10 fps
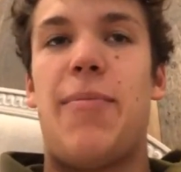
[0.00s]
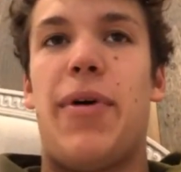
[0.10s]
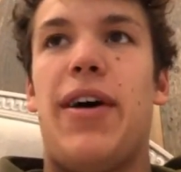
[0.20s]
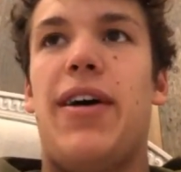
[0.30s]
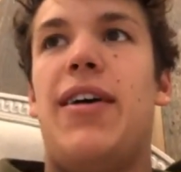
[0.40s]

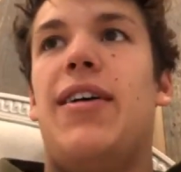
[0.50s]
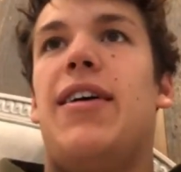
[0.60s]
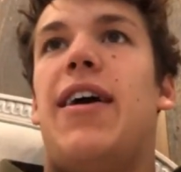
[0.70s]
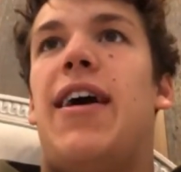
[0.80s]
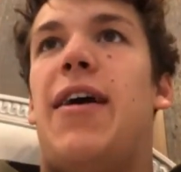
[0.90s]
But
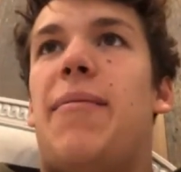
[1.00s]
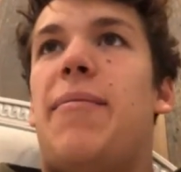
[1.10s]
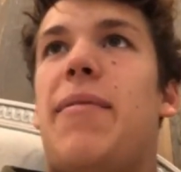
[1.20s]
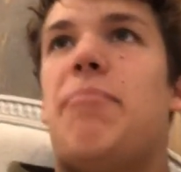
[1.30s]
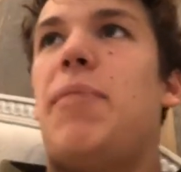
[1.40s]
um,
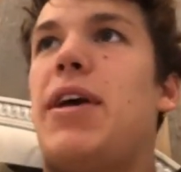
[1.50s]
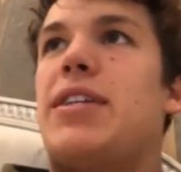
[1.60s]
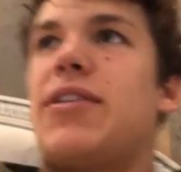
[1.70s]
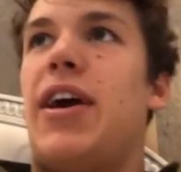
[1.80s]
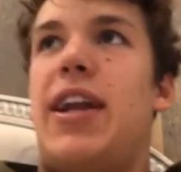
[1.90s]

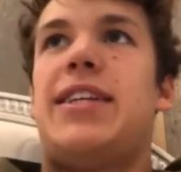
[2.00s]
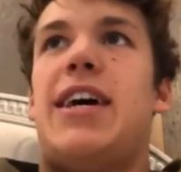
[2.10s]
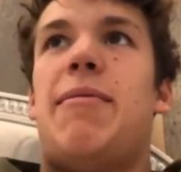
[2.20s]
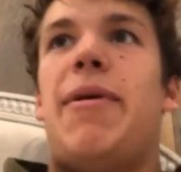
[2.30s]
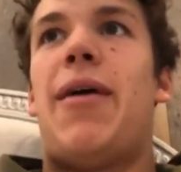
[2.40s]
basically
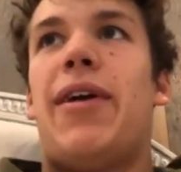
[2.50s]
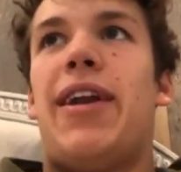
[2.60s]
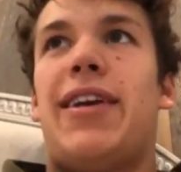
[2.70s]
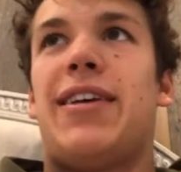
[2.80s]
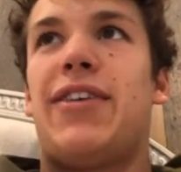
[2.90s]
anytime I'm not
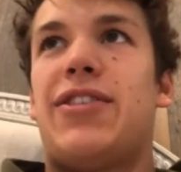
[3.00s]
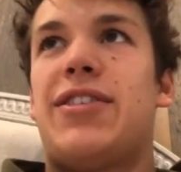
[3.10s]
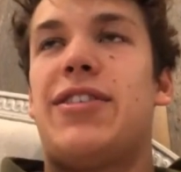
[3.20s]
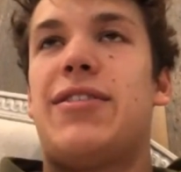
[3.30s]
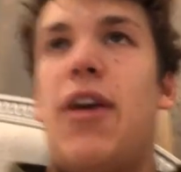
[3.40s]
running, I'll
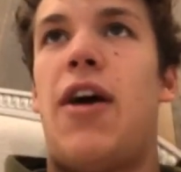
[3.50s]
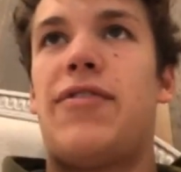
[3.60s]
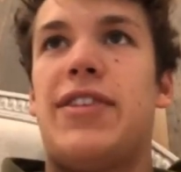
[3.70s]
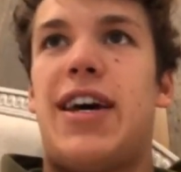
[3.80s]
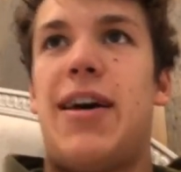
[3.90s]
just
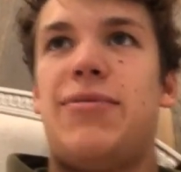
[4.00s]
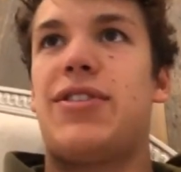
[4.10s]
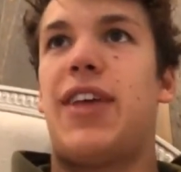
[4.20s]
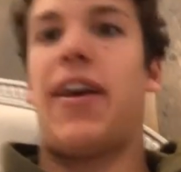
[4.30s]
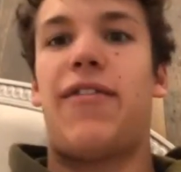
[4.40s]
oftentimes
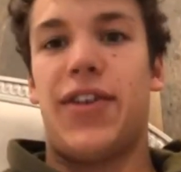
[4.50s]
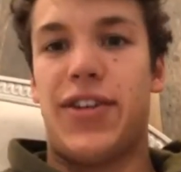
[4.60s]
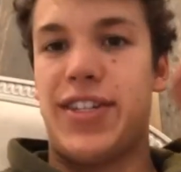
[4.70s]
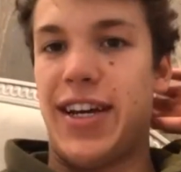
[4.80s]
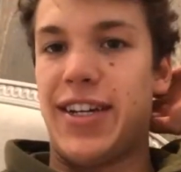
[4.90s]
just like feel
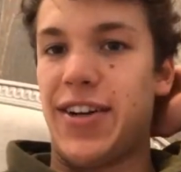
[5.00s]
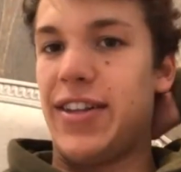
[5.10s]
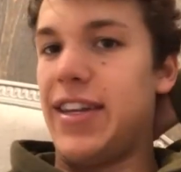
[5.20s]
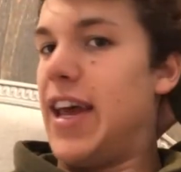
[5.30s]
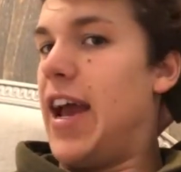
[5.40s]
sick during
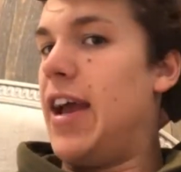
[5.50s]
the day.